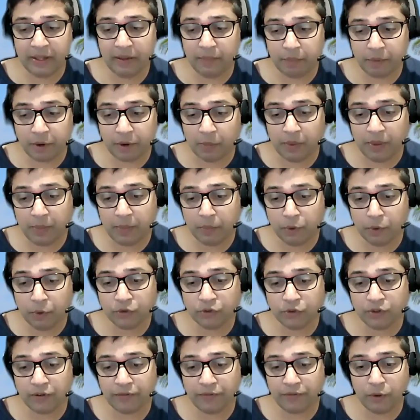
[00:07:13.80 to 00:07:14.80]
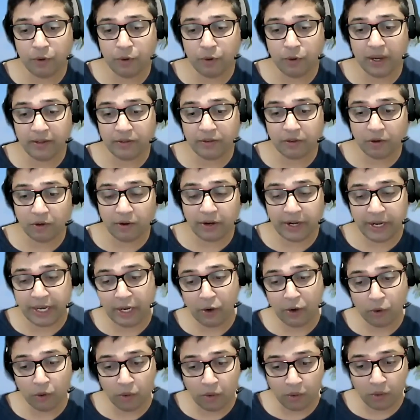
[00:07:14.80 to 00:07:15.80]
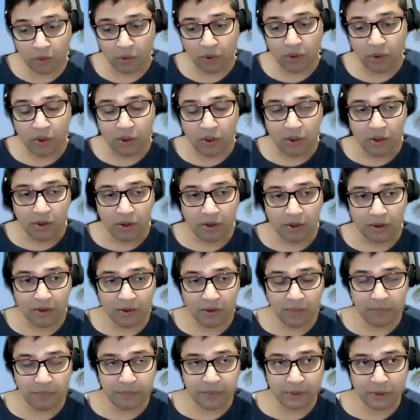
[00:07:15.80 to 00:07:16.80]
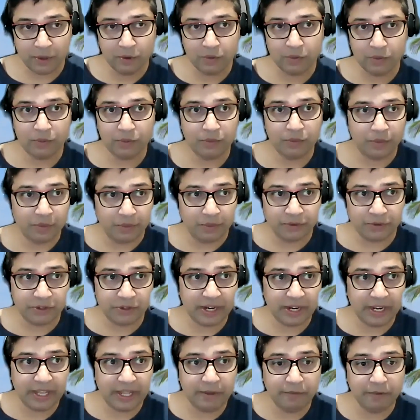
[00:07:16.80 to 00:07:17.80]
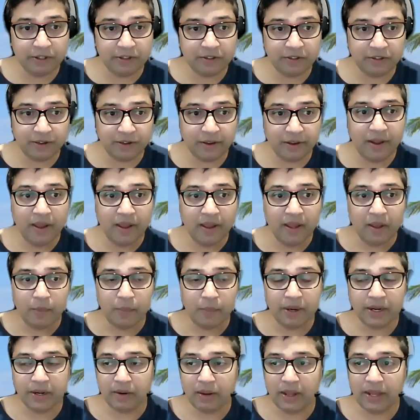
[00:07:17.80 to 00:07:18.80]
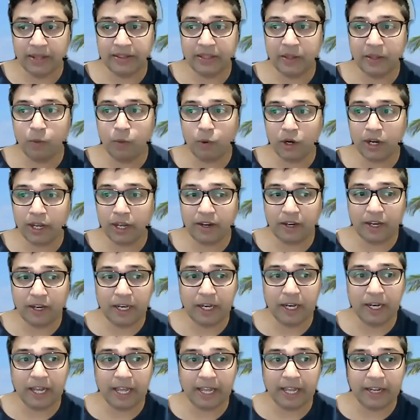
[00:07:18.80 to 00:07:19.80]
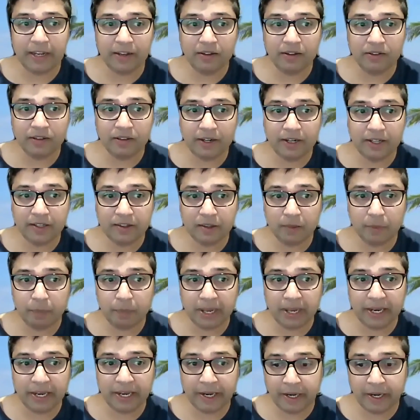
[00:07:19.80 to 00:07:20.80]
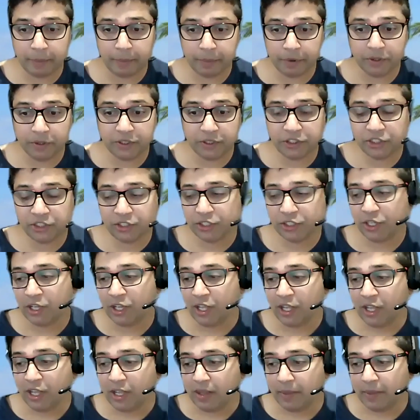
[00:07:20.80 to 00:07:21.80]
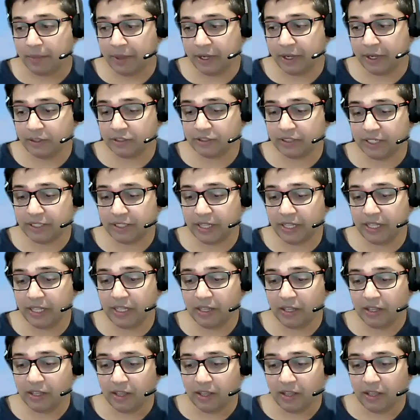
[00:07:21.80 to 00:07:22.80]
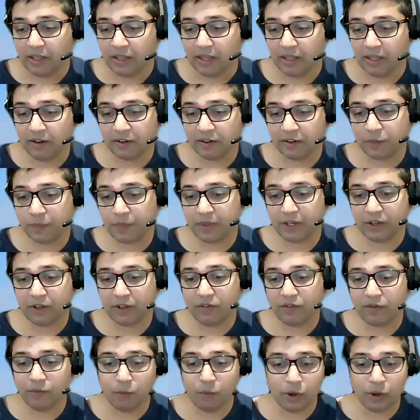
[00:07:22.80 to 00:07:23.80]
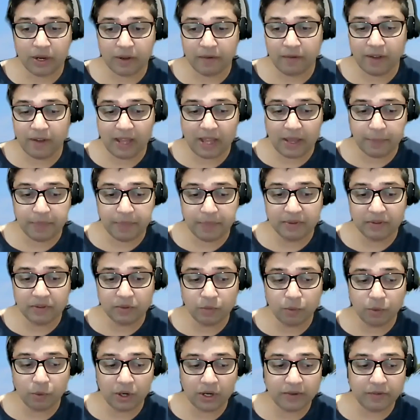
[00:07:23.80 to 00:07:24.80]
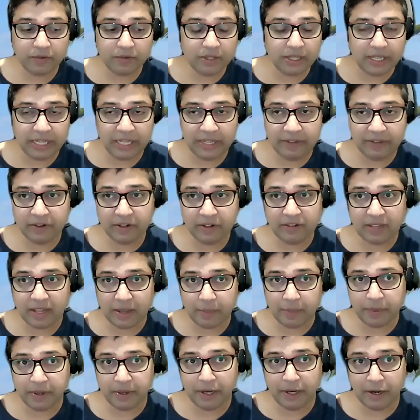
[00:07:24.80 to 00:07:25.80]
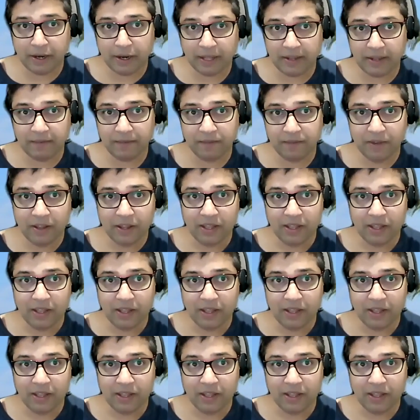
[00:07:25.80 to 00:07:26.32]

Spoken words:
probably most of you guys already know, studying with sir, but I think what I really like is the discipline and approach, because I think irrespective of whatever happens, whatever the events happen in life,